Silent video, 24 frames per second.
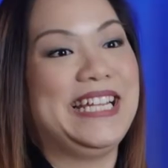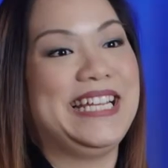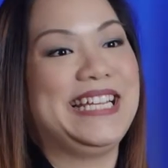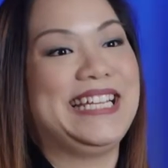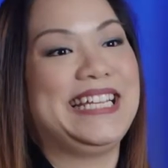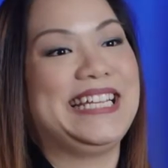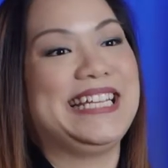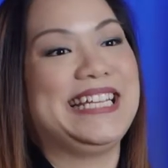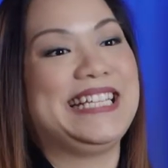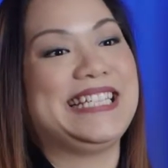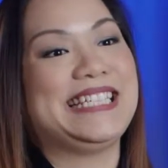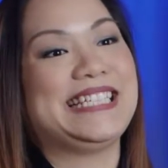
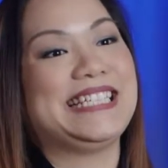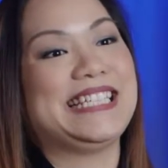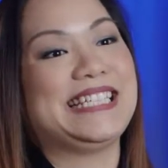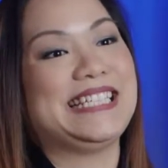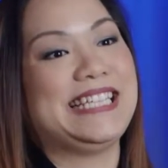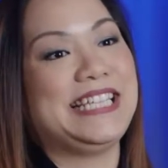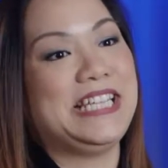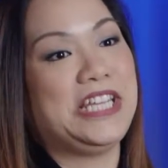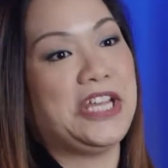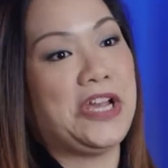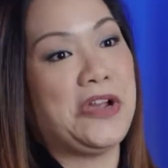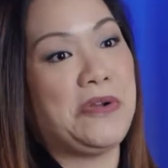is the
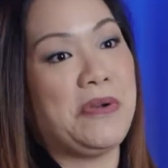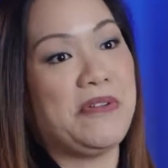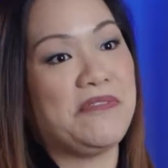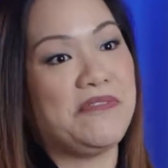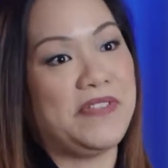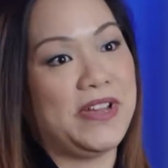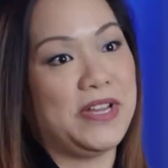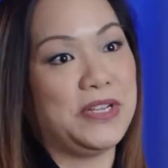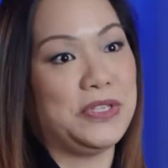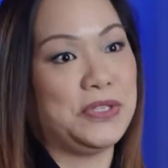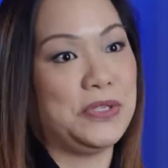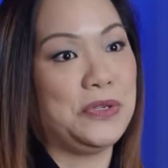CEO and
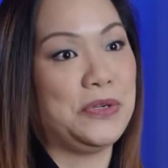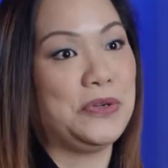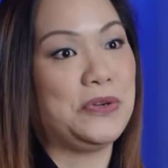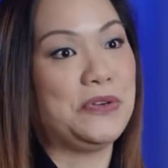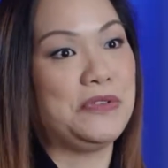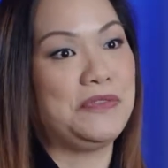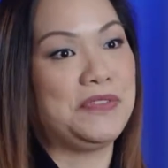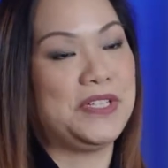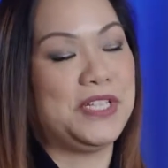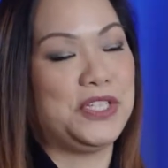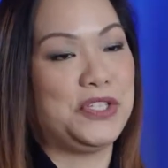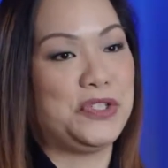founder
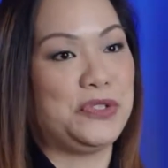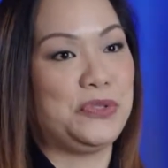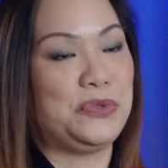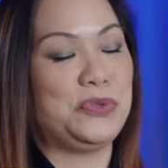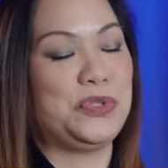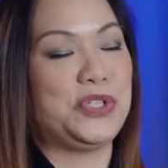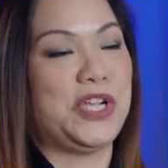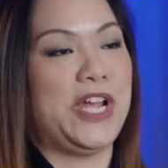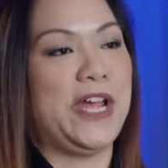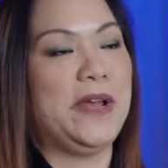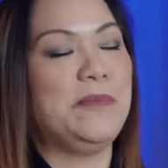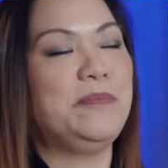of Digital
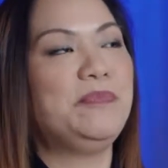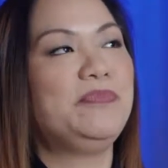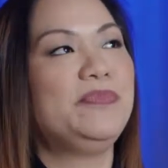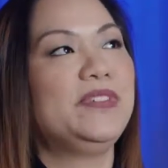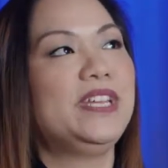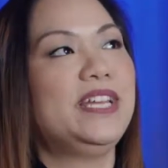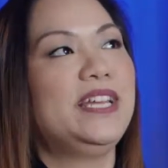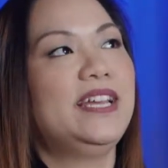Jam,